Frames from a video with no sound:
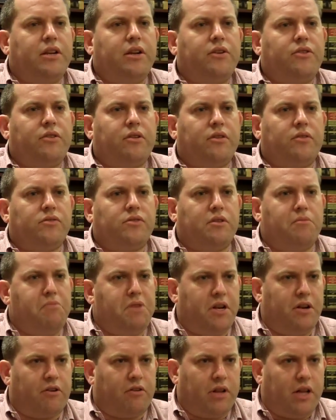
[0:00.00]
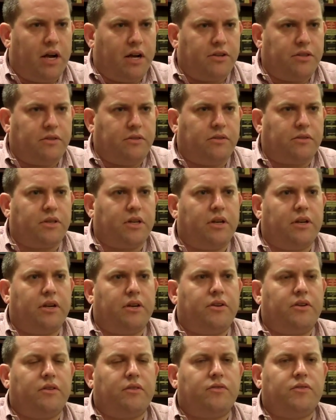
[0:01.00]
conditions, the meteorological
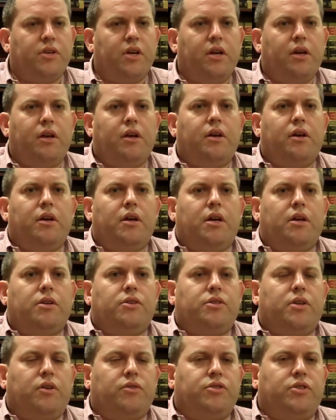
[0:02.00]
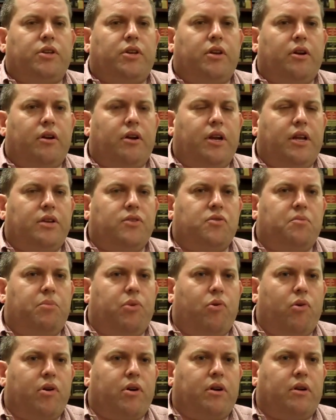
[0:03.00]
conditions, so security is
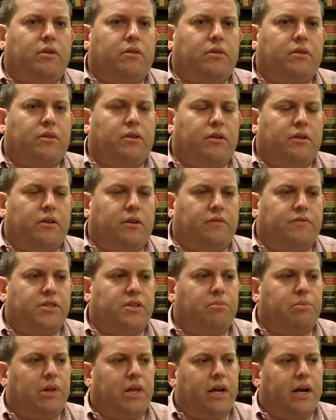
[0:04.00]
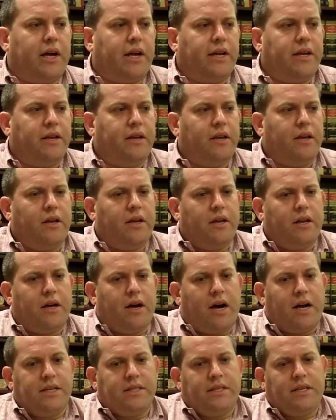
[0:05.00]
important uh, of supply.
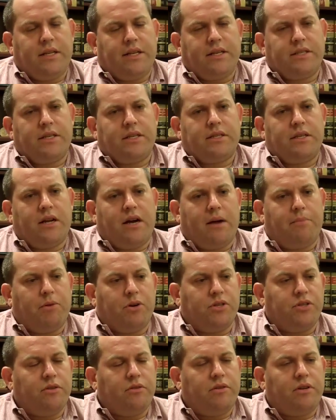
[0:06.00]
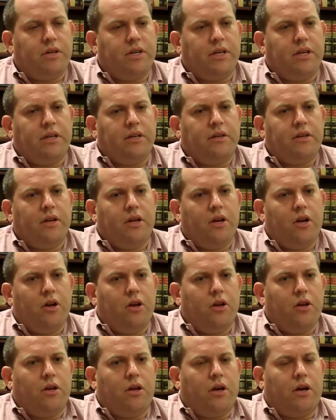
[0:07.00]
I see this as an opportunity.
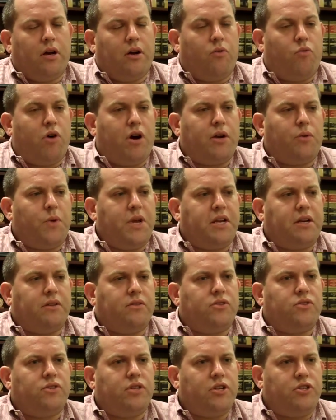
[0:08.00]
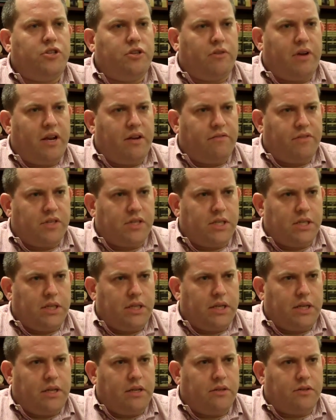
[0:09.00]
Uh, one, we could situate
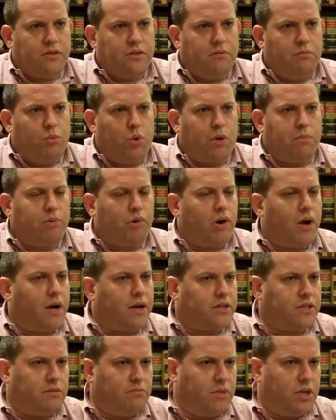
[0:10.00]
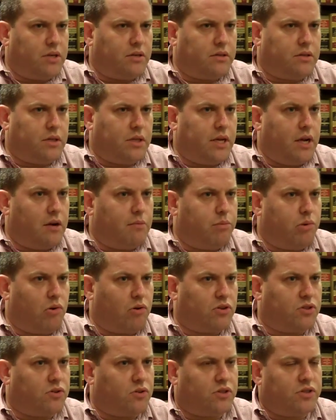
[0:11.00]
facilities more proximate to the
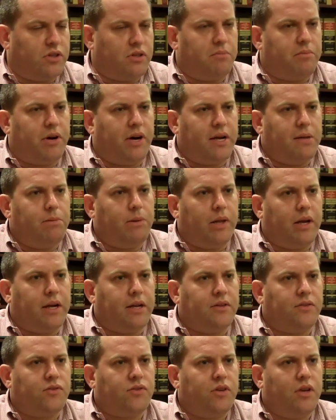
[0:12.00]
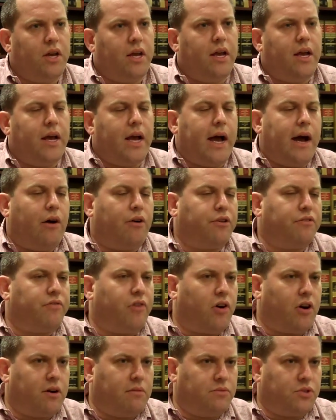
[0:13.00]
airports or to the pipelines, out
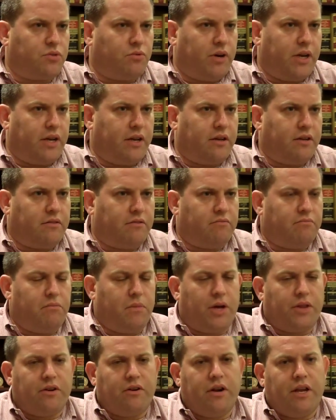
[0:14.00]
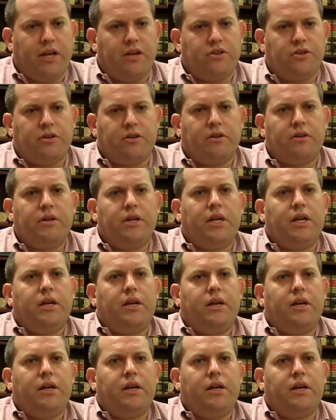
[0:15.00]
of harm's way, Mother Nature,